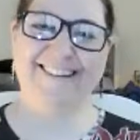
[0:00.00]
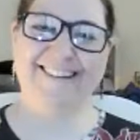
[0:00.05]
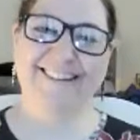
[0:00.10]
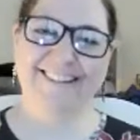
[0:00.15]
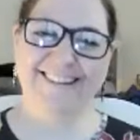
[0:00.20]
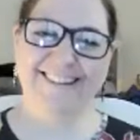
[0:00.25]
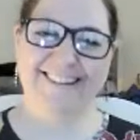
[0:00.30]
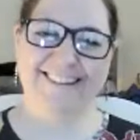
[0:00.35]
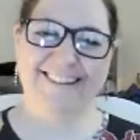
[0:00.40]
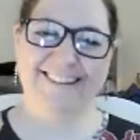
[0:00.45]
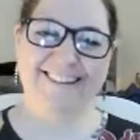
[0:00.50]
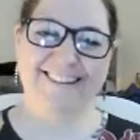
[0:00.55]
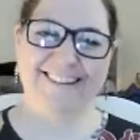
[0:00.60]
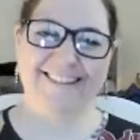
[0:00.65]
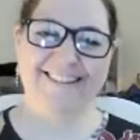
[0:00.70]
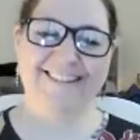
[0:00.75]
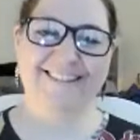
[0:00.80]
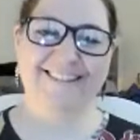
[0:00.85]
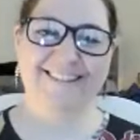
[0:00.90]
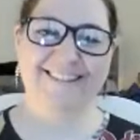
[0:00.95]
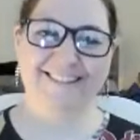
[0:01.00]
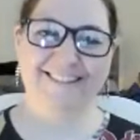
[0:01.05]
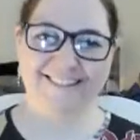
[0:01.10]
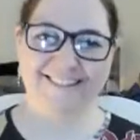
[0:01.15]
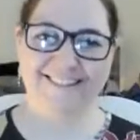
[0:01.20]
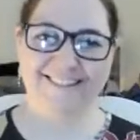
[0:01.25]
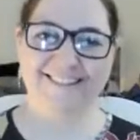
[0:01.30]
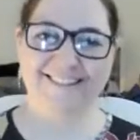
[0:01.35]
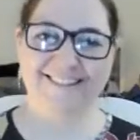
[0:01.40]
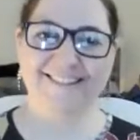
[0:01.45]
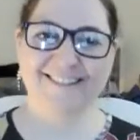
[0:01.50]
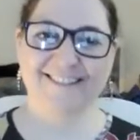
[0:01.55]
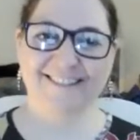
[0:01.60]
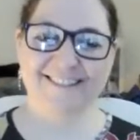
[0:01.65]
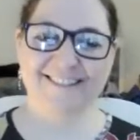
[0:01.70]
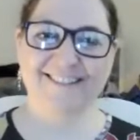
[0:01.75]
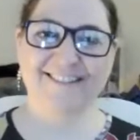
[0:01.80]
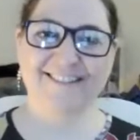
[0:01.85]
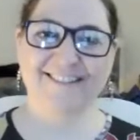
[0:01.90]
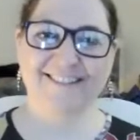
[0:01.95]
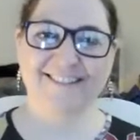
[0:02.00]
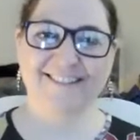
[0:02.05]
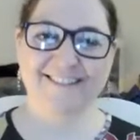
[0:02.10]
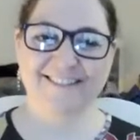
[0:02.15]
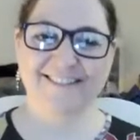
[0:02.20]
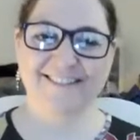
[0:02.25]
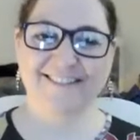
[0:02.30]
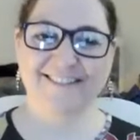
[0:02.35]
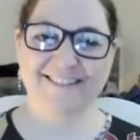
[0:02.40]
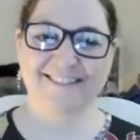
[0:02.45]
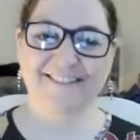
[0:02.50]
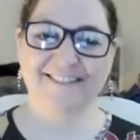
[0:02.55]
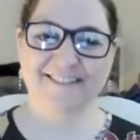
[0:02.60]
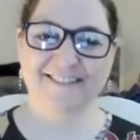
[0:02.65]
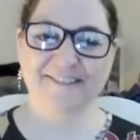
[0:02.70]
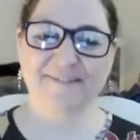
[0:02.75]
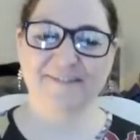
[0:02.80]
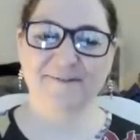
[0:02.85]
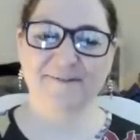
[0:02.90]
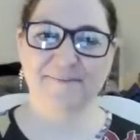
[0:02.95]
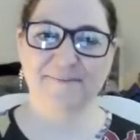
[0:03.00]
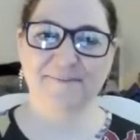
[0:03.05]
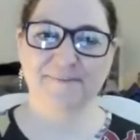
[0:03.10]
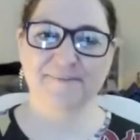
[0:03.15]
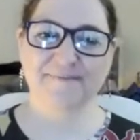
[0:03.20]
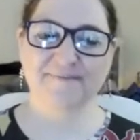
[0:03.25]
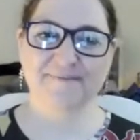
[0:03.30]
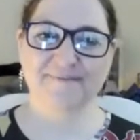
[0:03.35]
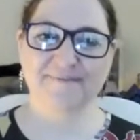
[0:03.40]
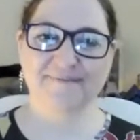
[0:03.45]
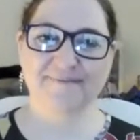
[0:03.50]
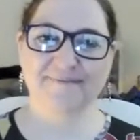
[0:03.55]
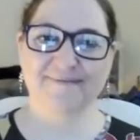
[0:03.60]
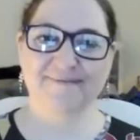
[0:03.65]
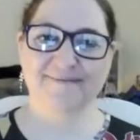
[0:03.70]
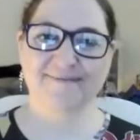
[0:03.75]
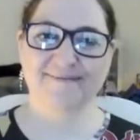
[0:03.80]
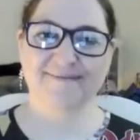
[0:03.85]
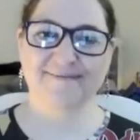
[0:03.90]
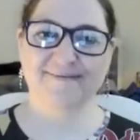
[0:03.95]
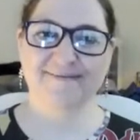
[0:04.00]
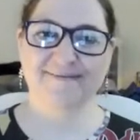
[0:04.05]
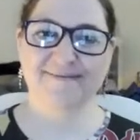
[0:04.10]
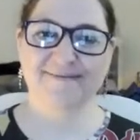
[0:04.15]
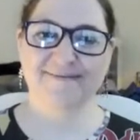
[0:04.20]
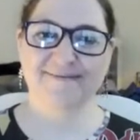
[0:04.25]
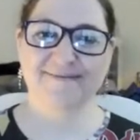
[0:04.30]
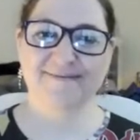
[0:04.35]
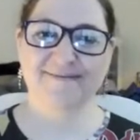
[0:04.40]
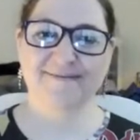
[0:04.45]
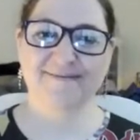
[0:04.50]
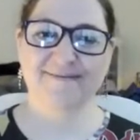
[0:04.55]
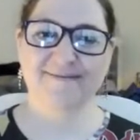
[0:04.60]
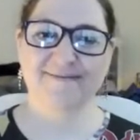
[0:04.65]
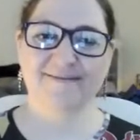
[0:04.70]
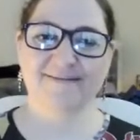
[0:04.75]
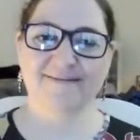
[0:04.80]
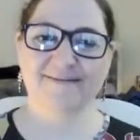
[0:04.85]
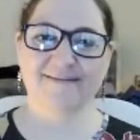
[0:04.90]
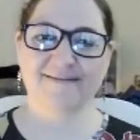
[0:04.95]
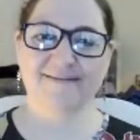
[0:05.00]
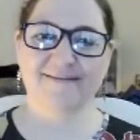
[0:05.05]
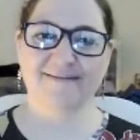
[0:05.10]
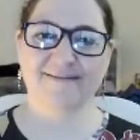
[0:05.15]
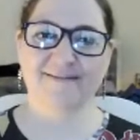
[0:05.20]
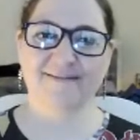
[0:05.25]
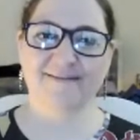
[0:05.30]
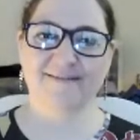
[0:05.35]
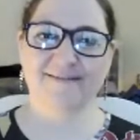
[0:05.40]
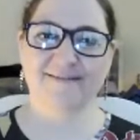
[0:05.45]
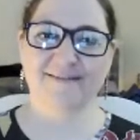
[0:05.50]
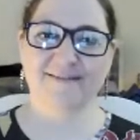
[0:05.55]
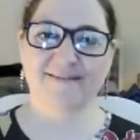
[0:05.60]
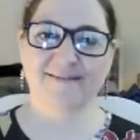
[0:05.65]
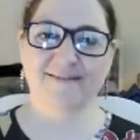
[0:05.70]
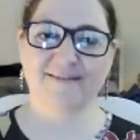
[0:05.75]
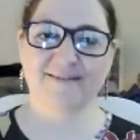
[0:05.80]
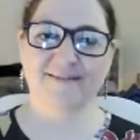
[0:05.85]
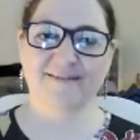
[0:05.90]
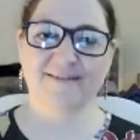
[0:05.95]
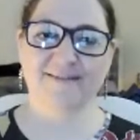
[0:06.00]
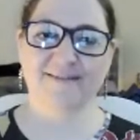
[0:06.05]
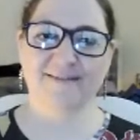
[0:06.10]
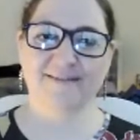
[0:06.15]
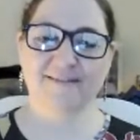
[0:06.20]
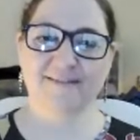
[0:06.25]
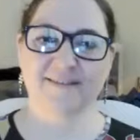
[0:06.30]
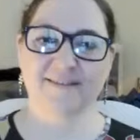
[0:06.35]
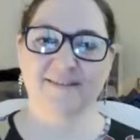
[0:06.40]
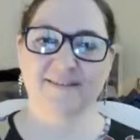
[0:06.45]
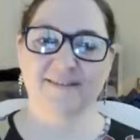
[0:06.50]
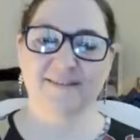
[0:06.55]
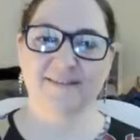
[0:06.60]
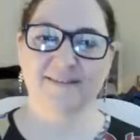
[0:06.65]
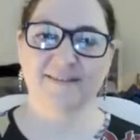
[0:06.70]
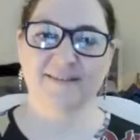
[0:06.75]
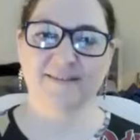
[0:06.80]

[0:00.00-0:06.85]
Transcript: [no speech]